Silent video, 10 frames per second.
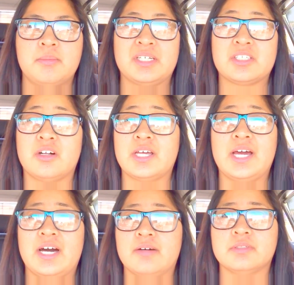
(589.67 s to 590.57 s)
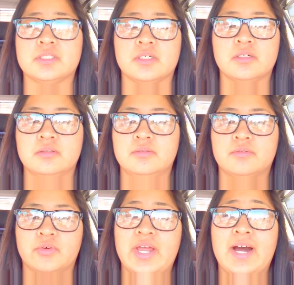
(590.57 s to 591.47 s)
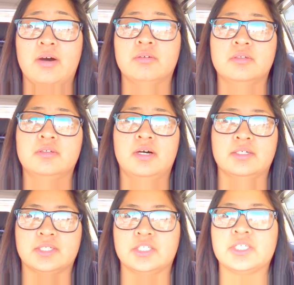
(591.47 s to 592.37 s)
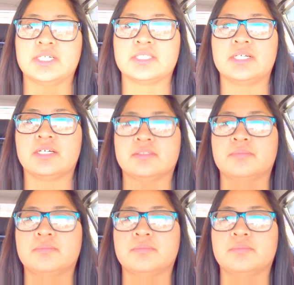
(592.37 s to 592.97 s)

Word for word: that's all I have so for now I'll talk to you guys later.